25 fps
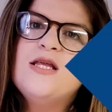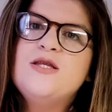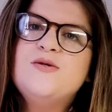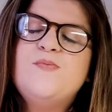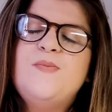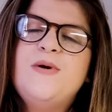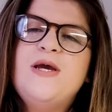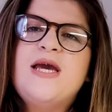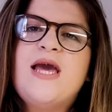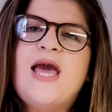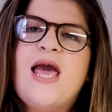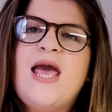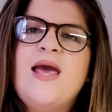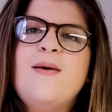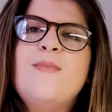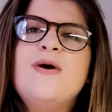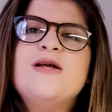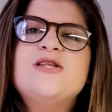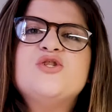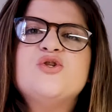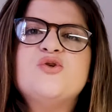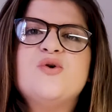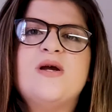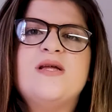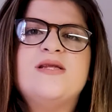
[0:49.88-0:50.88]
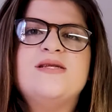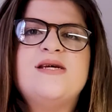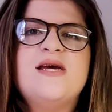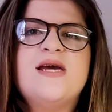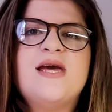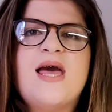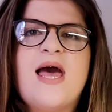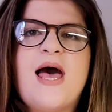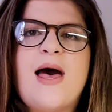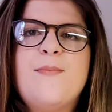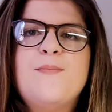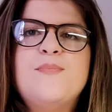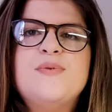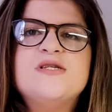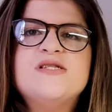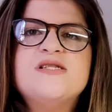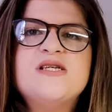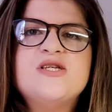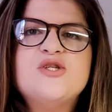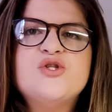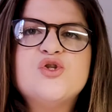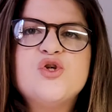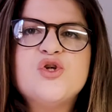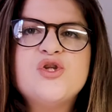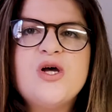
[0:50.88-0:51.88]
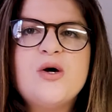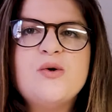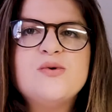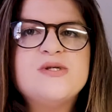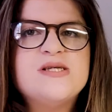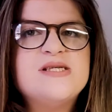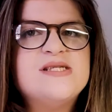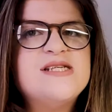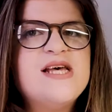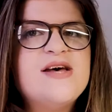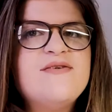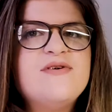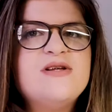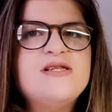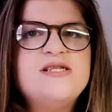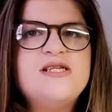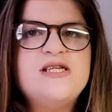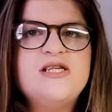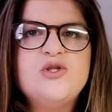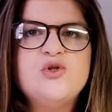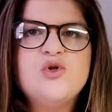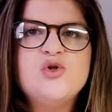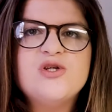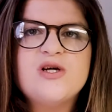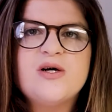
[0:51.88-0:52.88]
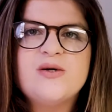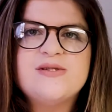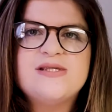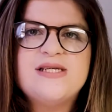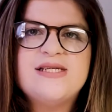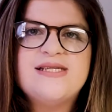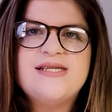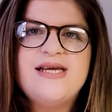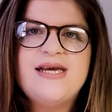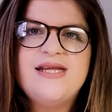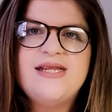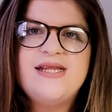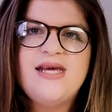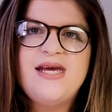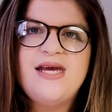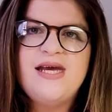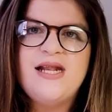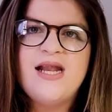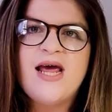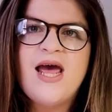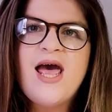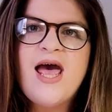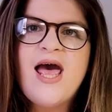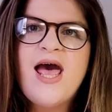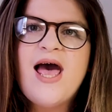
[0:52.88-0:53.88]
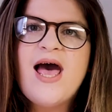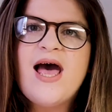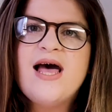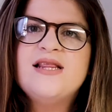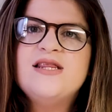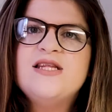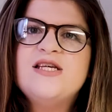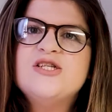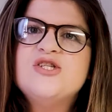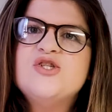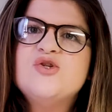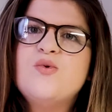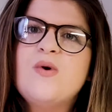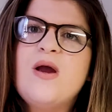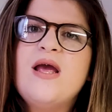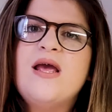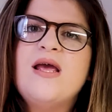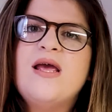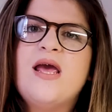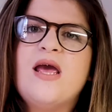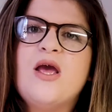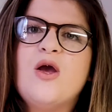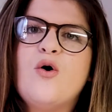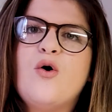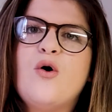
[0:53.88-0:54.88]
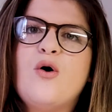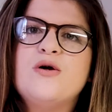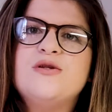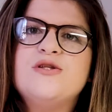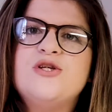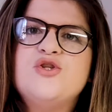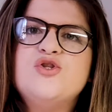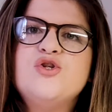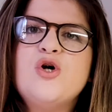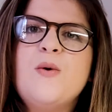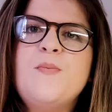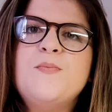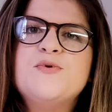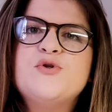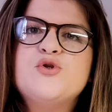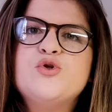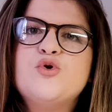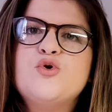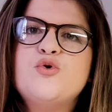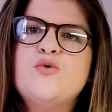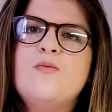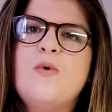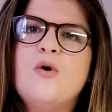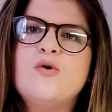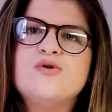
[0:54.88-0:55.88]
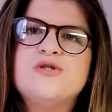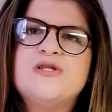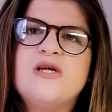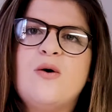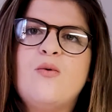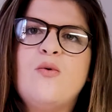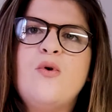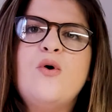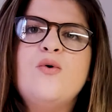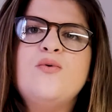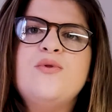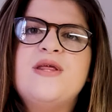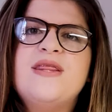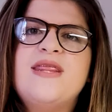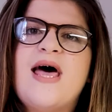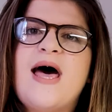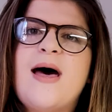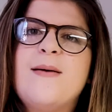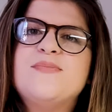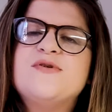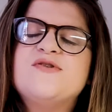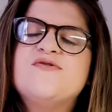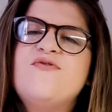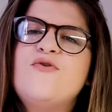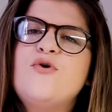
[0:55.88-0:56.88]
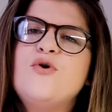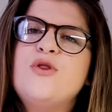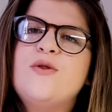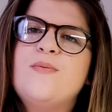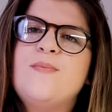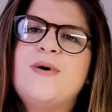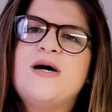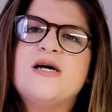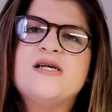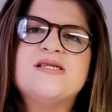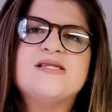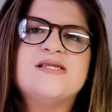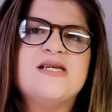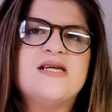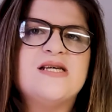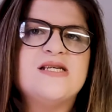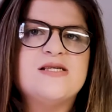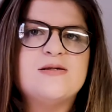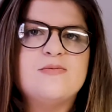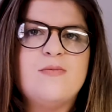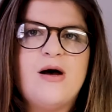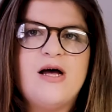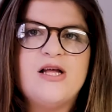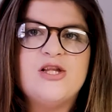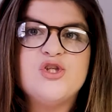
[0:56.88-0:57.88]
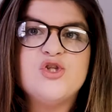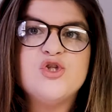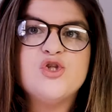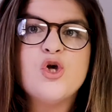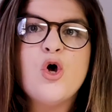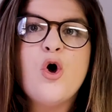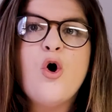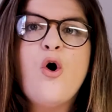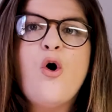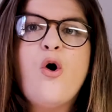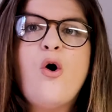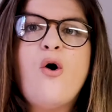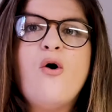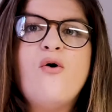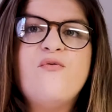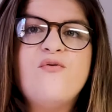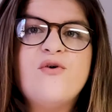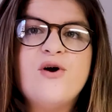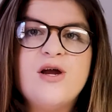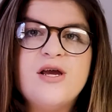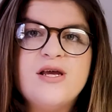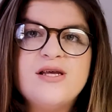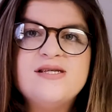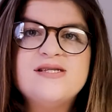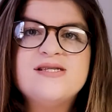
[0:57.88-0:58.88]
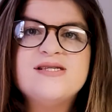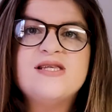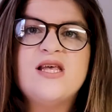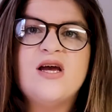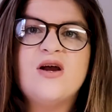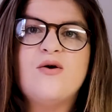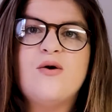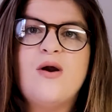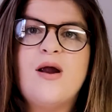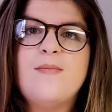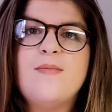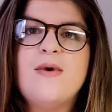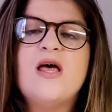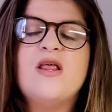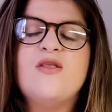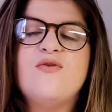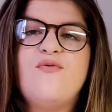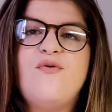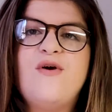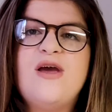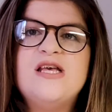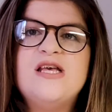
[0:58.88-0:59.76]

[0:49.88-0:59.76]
It became a trending app since 2017 2018 and is ranking on the top two most downloaded apps for the past six months over Instagram and